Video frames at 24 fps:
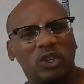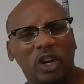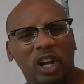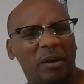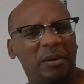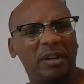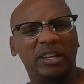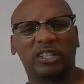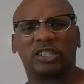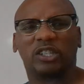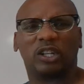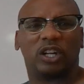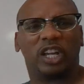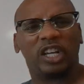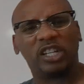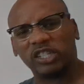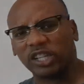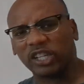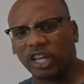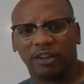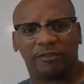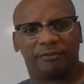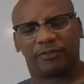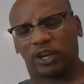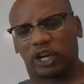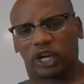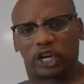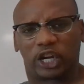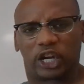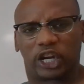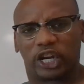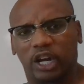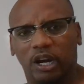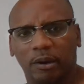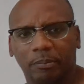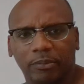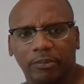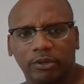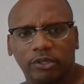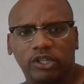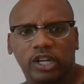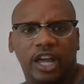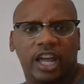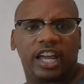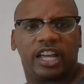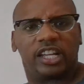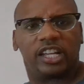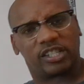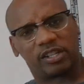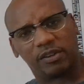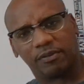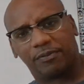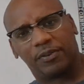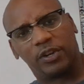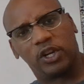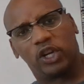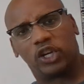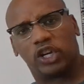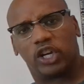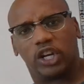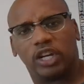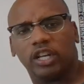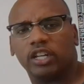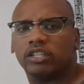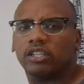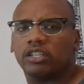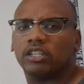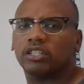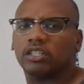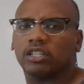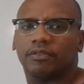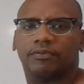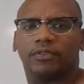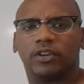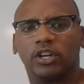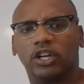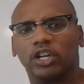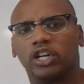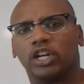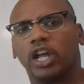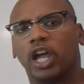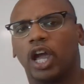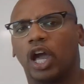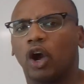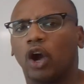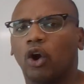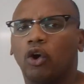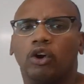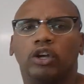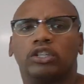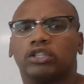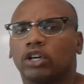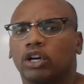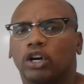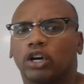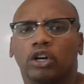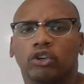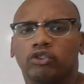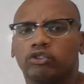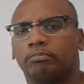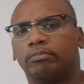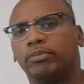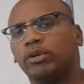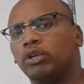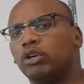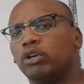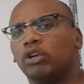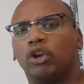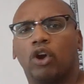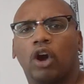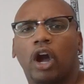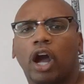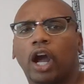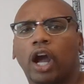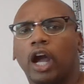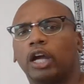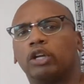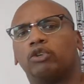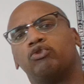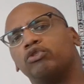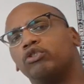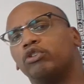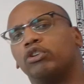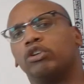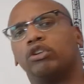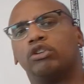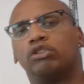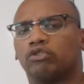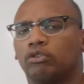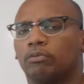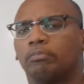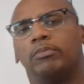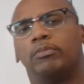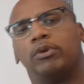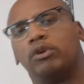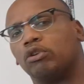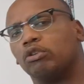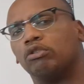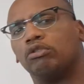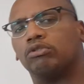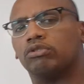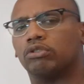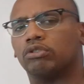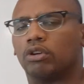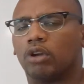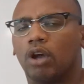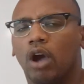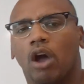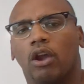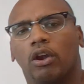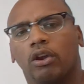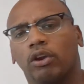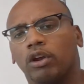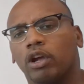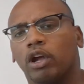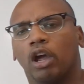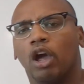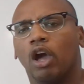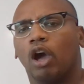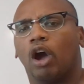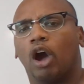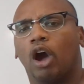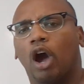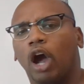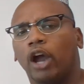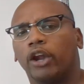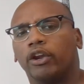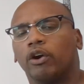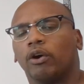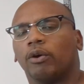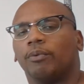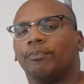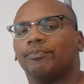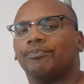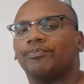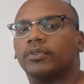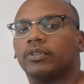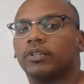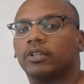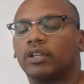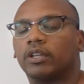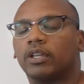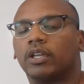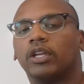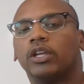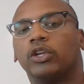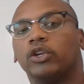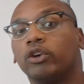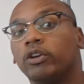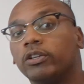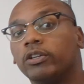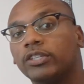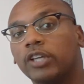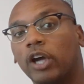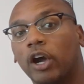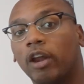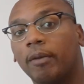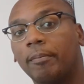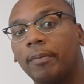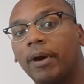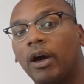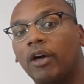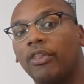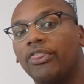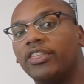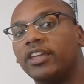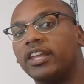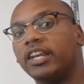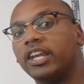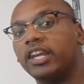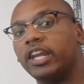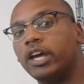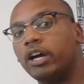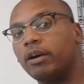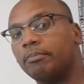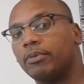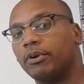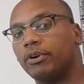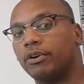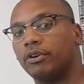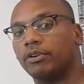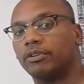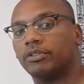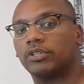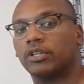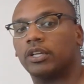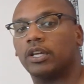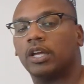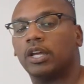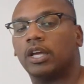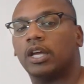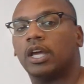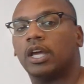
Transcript: Trey, it's infinity numbers. It's infinity this, it's infinity that. Oh, it's 100 billion, or I got trillions or millions and all that. Oh, no, you're talking about the numbers.